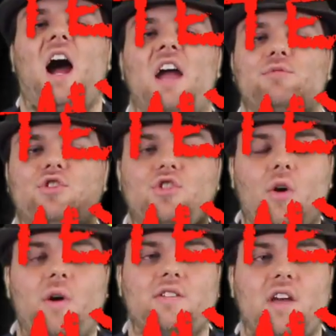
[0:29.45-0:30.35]
I'm
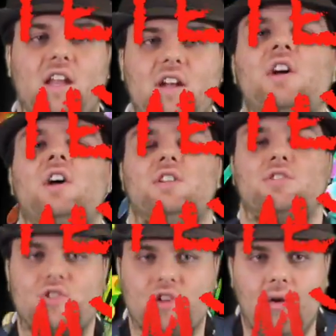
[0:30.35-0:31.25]
so excited,
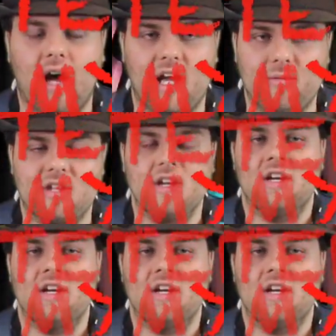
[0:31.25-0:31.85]
so hyped,